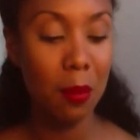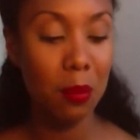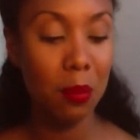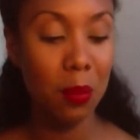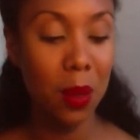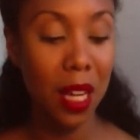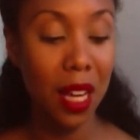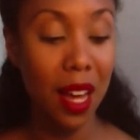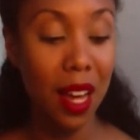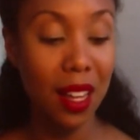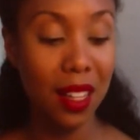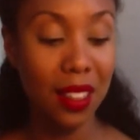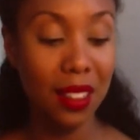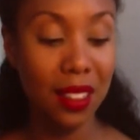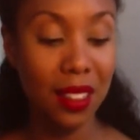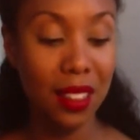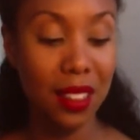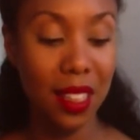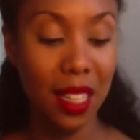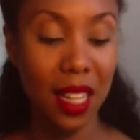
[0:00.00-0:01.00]

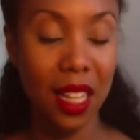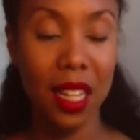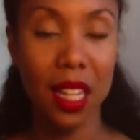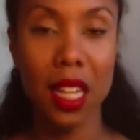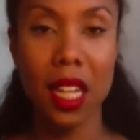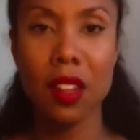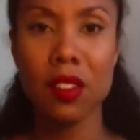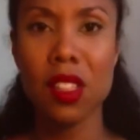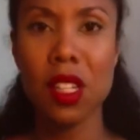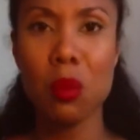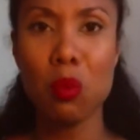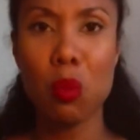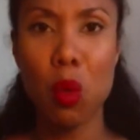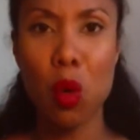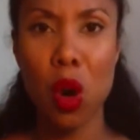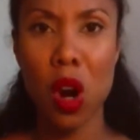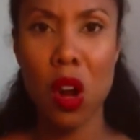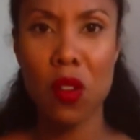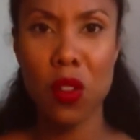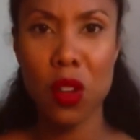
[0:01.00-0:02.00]
because it gives it
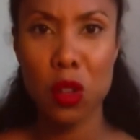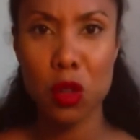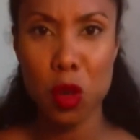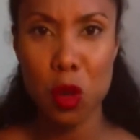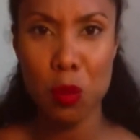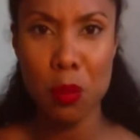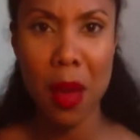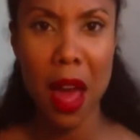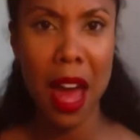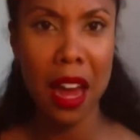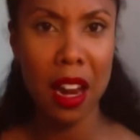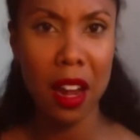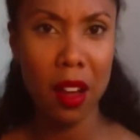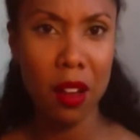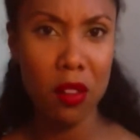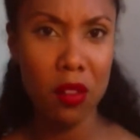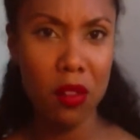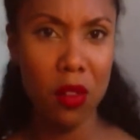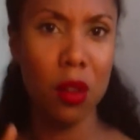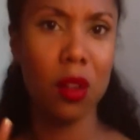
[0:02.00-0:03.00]
more of a
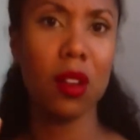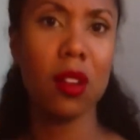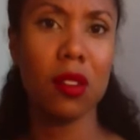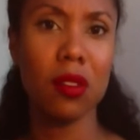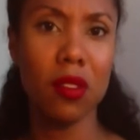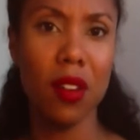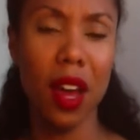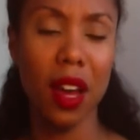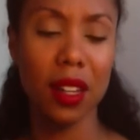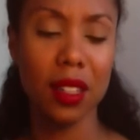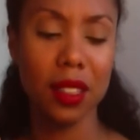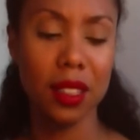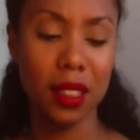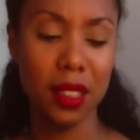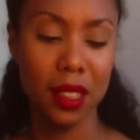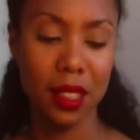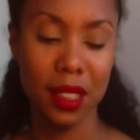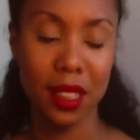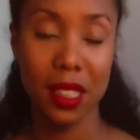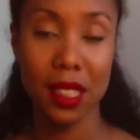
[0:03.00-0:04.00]
dramatic full effect.
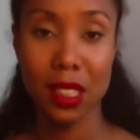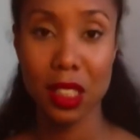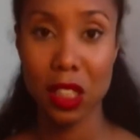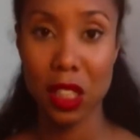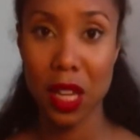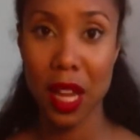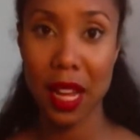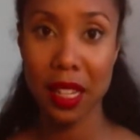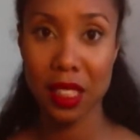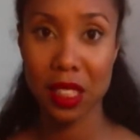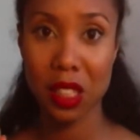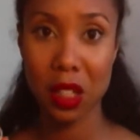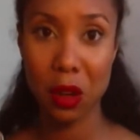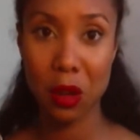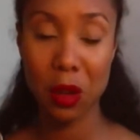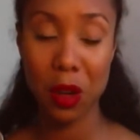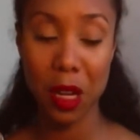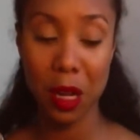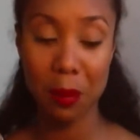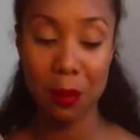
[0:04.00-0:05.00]
So that's the
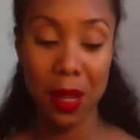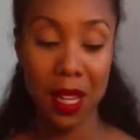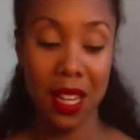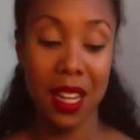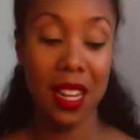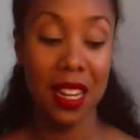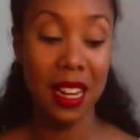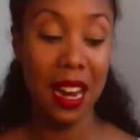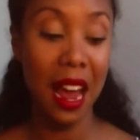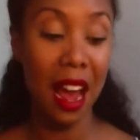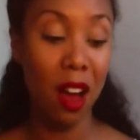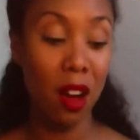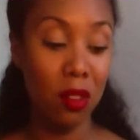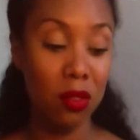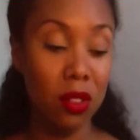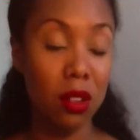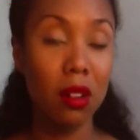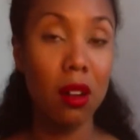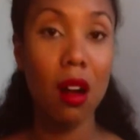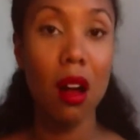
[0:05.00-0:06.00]
cream. Now,
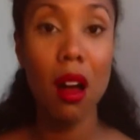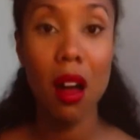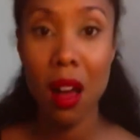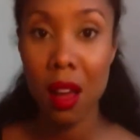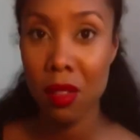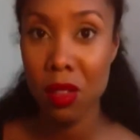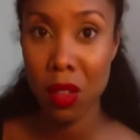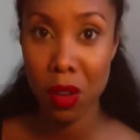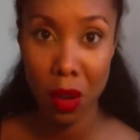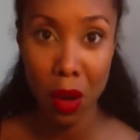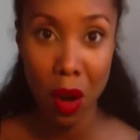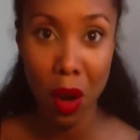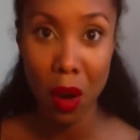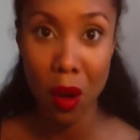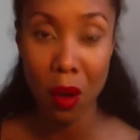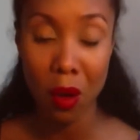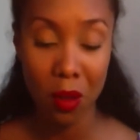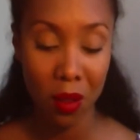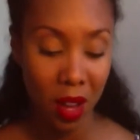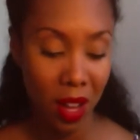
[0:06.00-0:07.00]
if you're on the
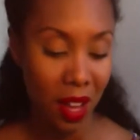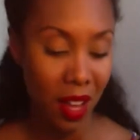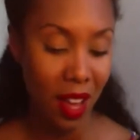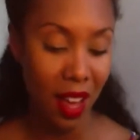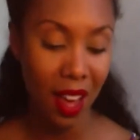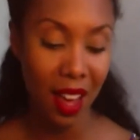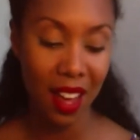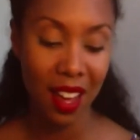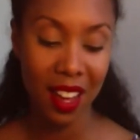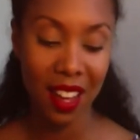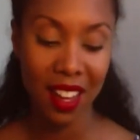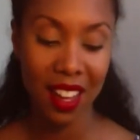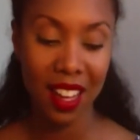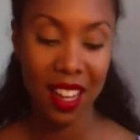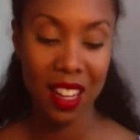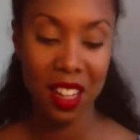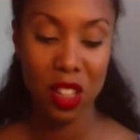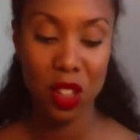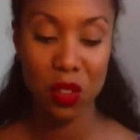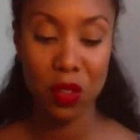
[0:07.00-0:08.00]
go
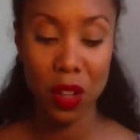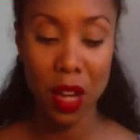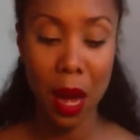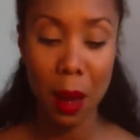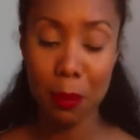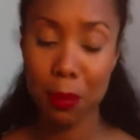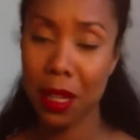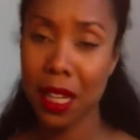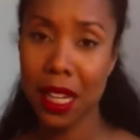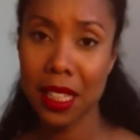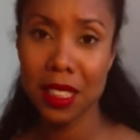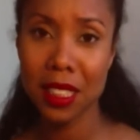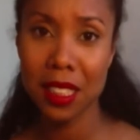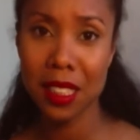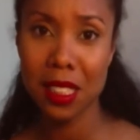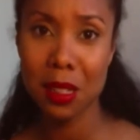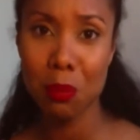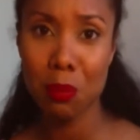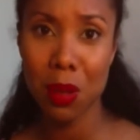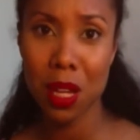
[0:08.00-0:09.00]
and you've got
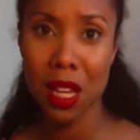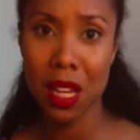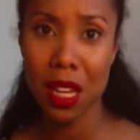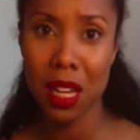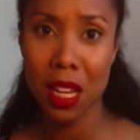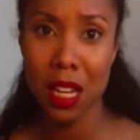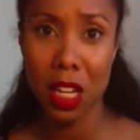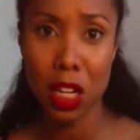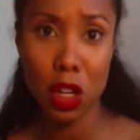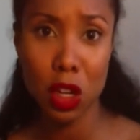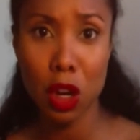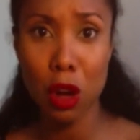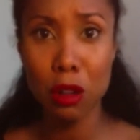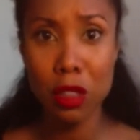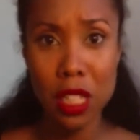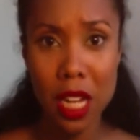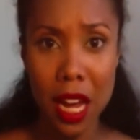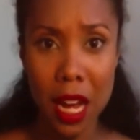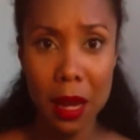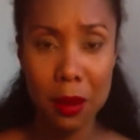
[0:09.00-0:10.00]
places to be and no
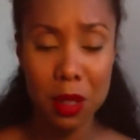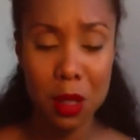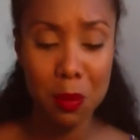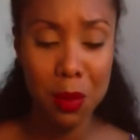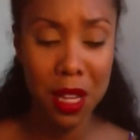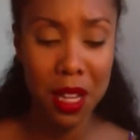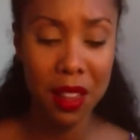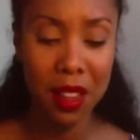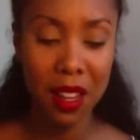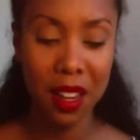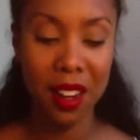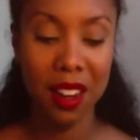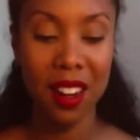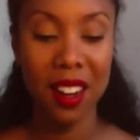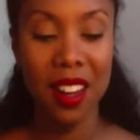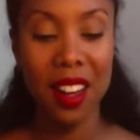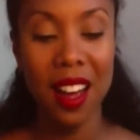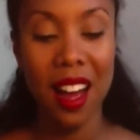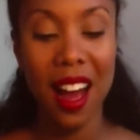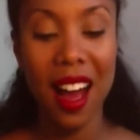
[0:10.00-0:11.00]
time to be
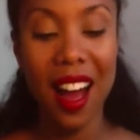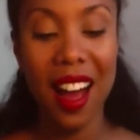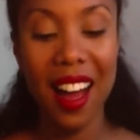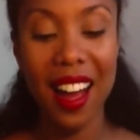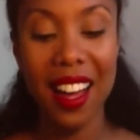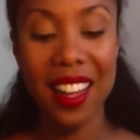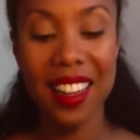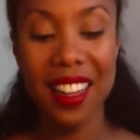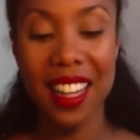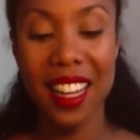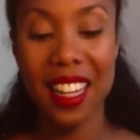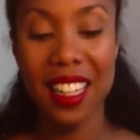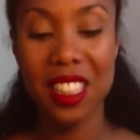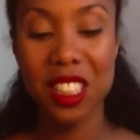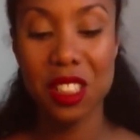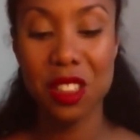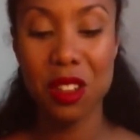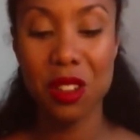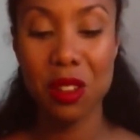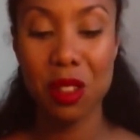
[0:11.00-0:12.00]
there, I like
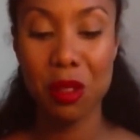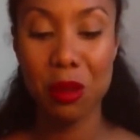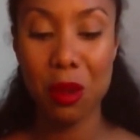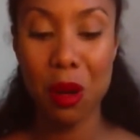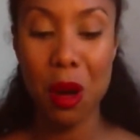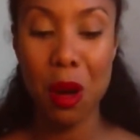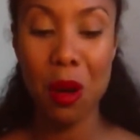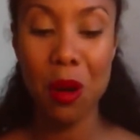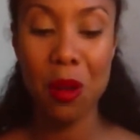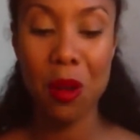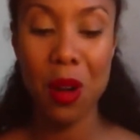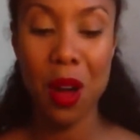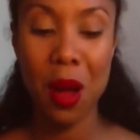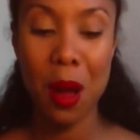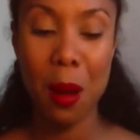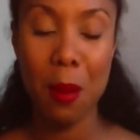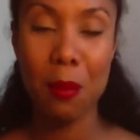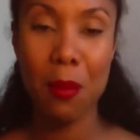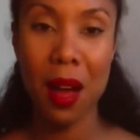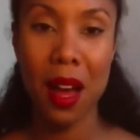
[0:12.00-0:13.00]
to throw
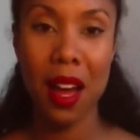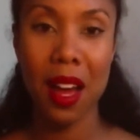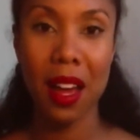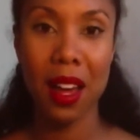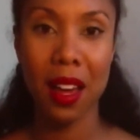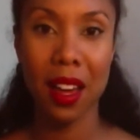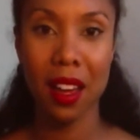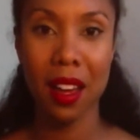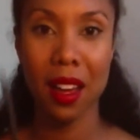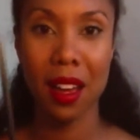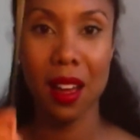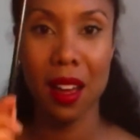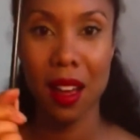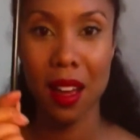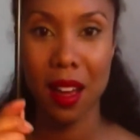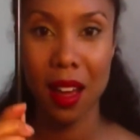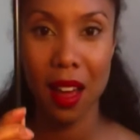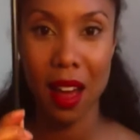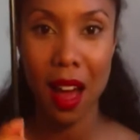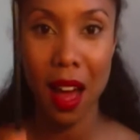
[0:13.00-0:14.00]
my
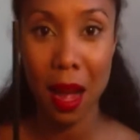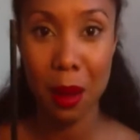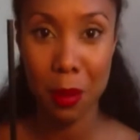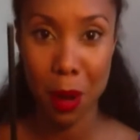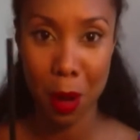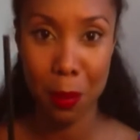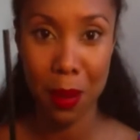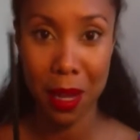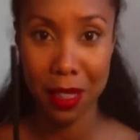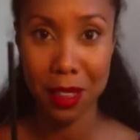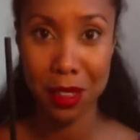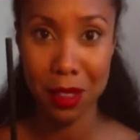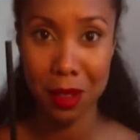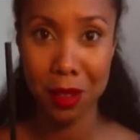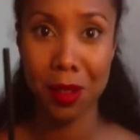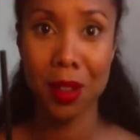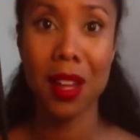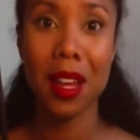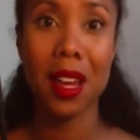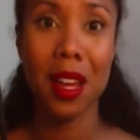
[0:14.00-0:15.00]
eyebrow
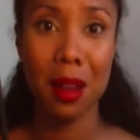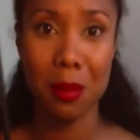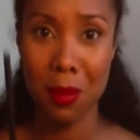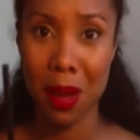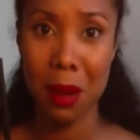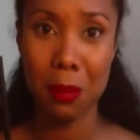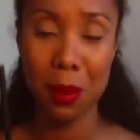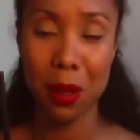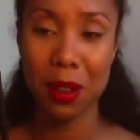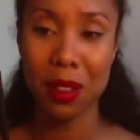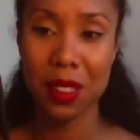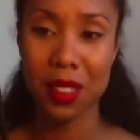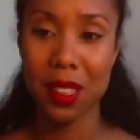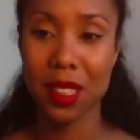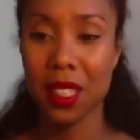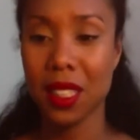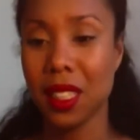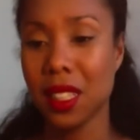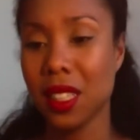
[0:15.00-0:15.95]
pencil in my purse.